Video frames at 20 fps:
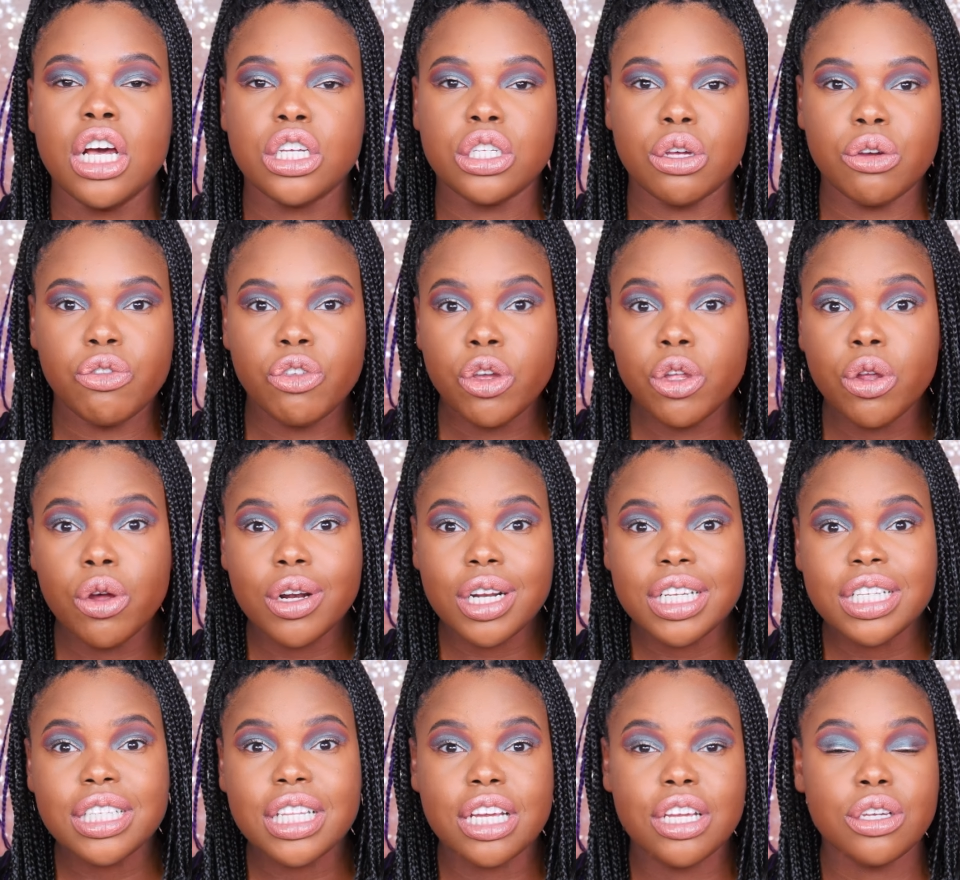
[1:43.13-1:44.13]
So if you
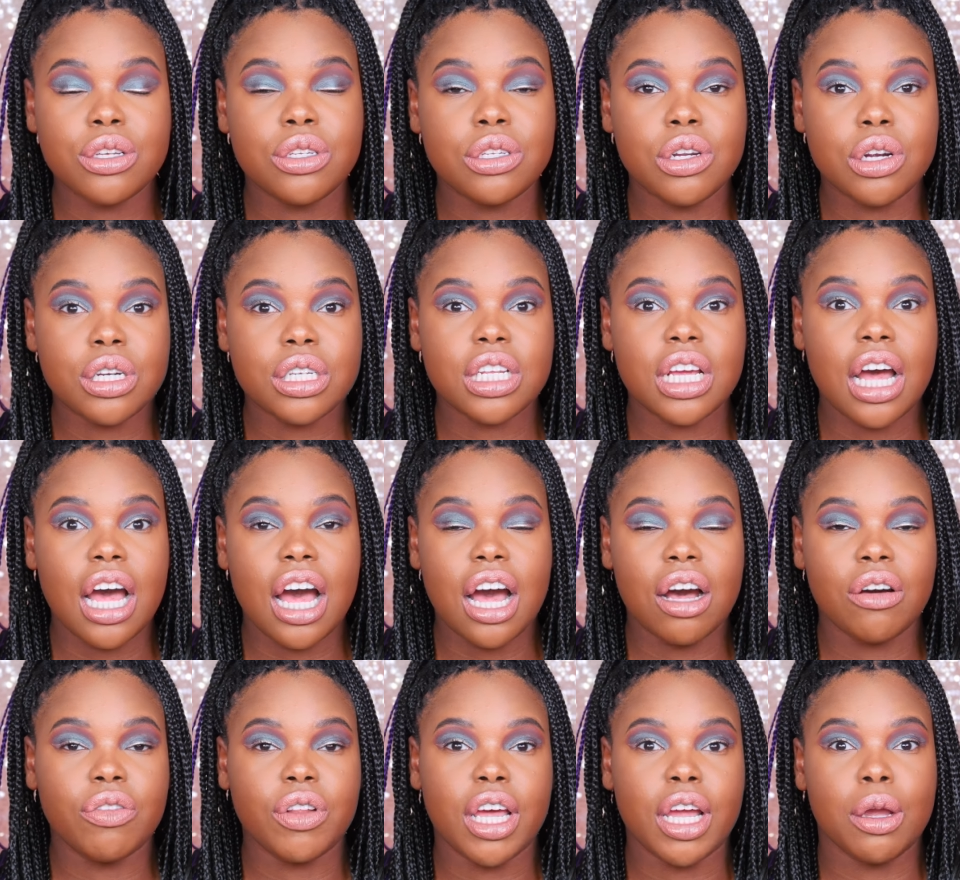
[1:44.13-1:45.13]
notice that you start to
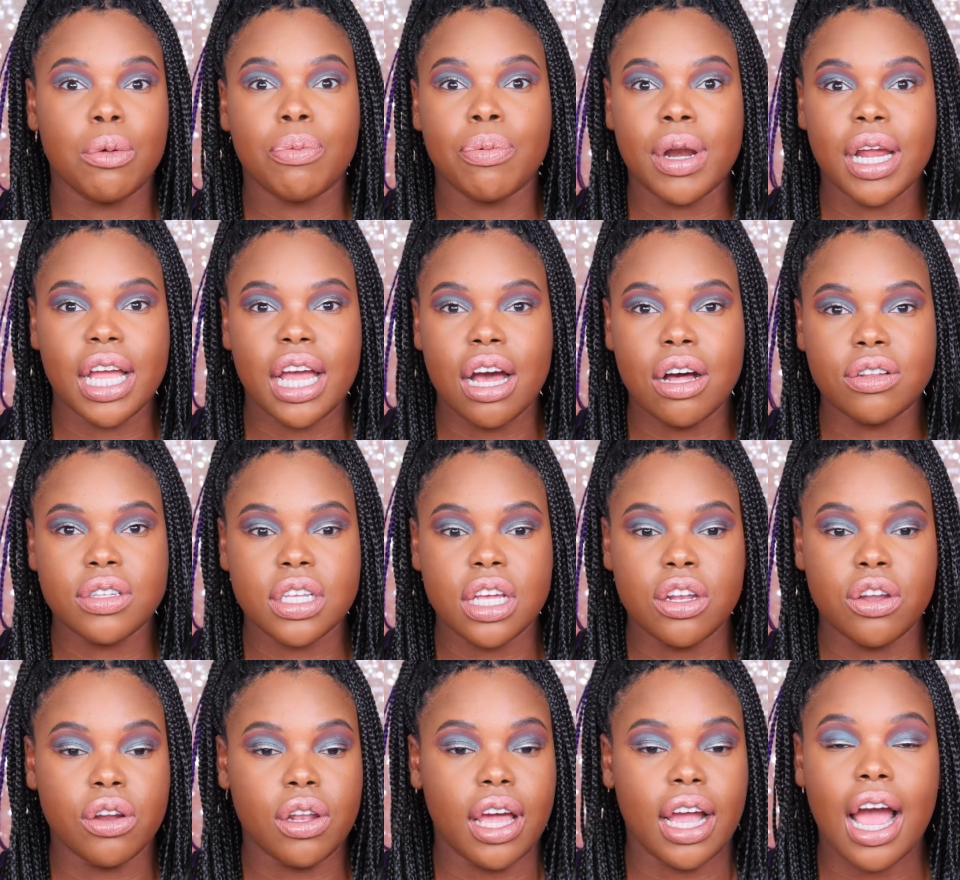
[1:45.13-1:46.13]
have like breakouts
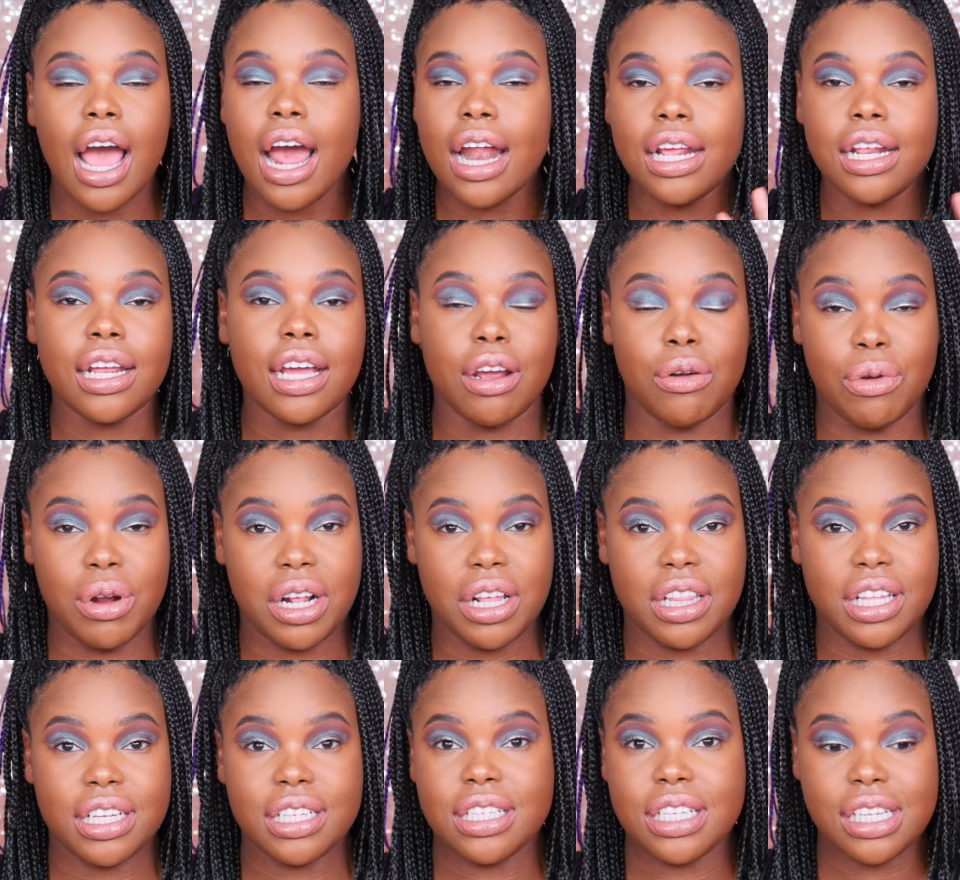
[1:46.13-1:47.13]
and you're like, I need to get rid of
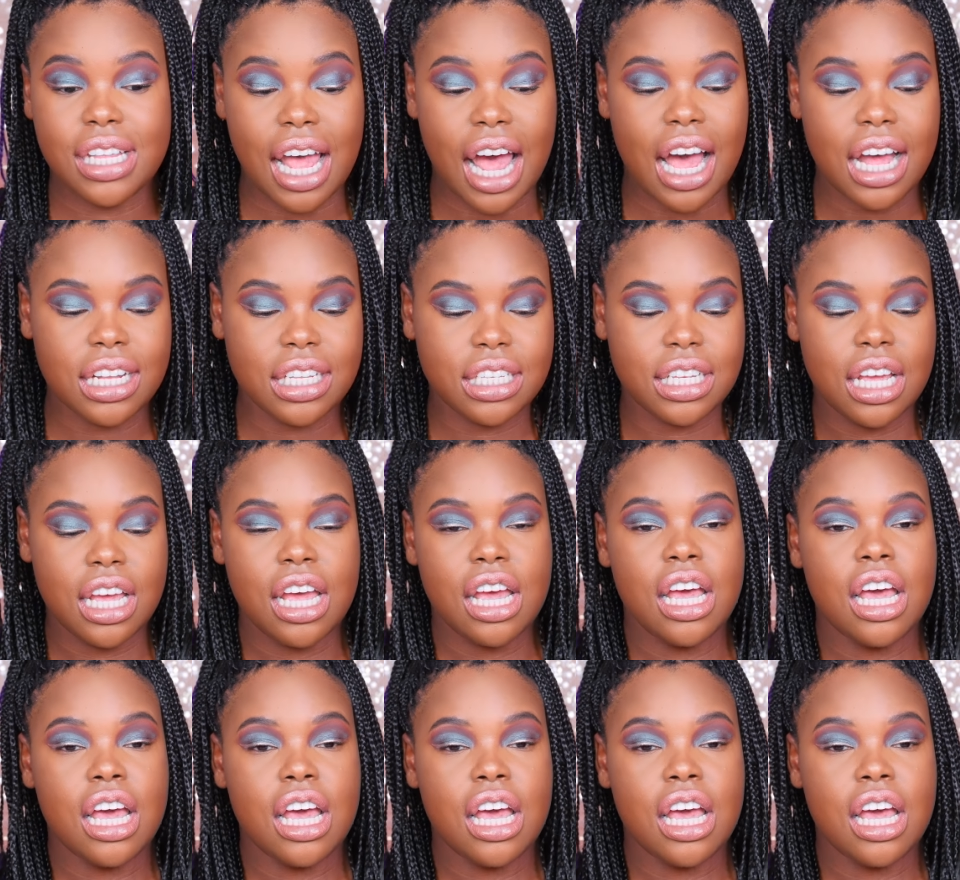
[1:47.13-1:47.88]
this stat,